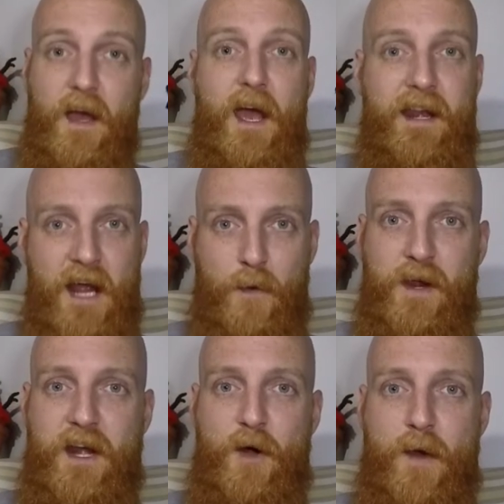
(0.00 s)
And now we're
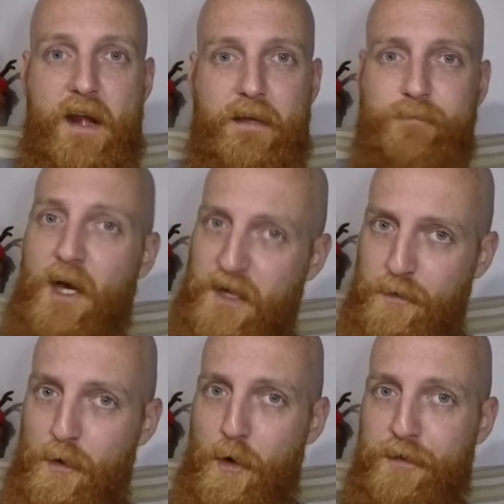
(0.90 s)
getting a rating. Not gonna
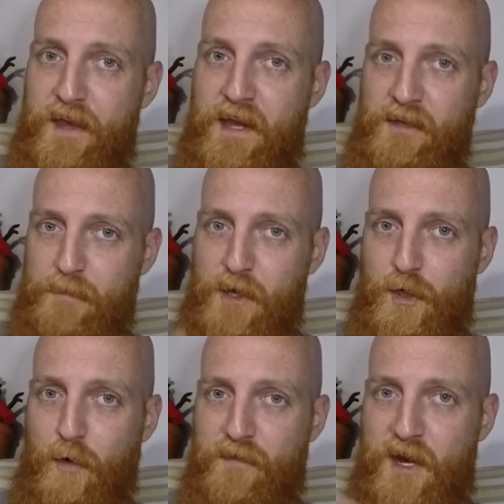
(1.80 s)
do the whole thing. Gonna be a
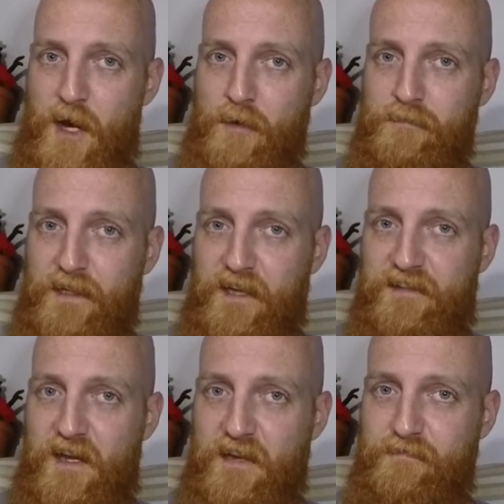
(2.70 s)
short video. Like I
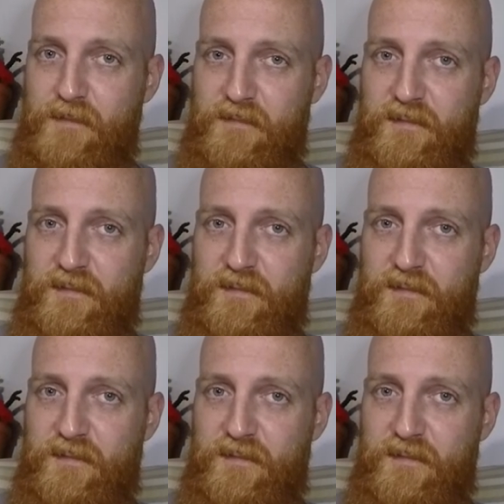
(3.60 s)
said, this